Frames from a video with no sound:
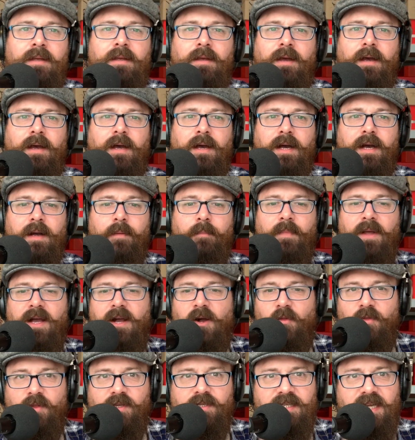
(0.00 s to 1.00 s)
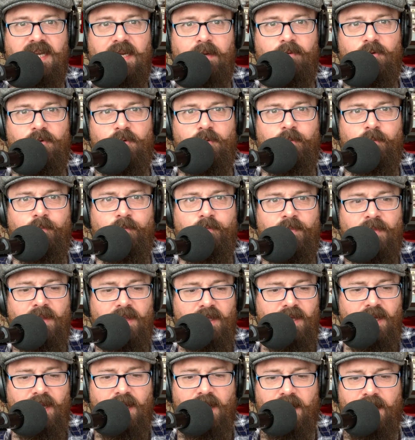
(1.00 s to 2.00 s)
on the table.
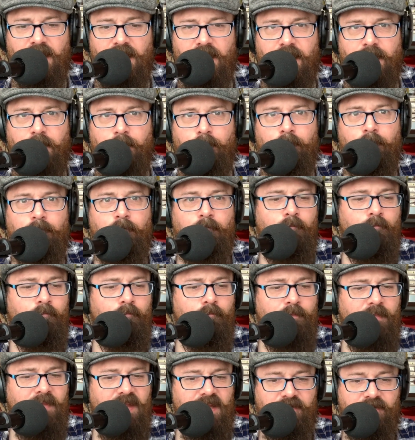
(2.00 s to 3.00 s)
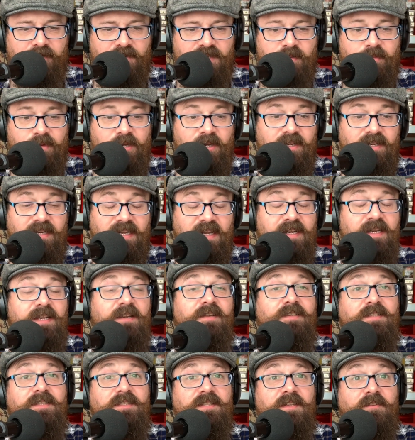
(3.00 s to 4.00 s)
If you see me looking down here,
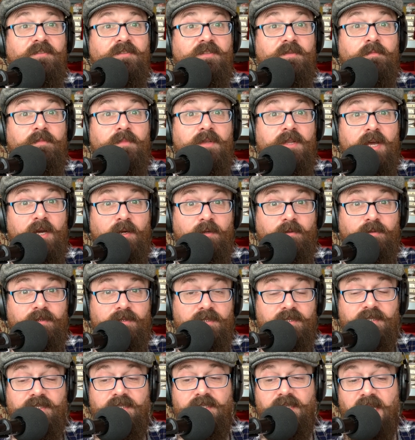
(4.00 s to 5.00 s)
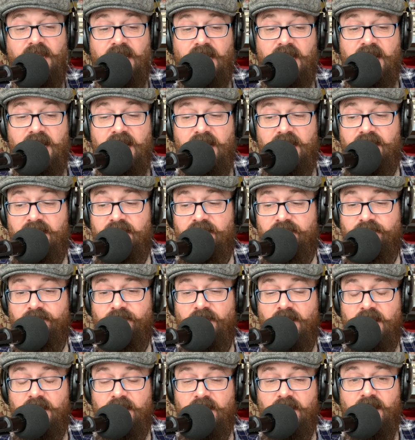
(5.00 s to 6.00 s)
it's because I've got some notes, and if
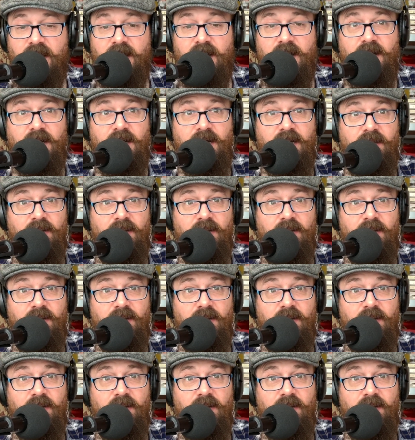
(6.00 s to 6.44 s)
there are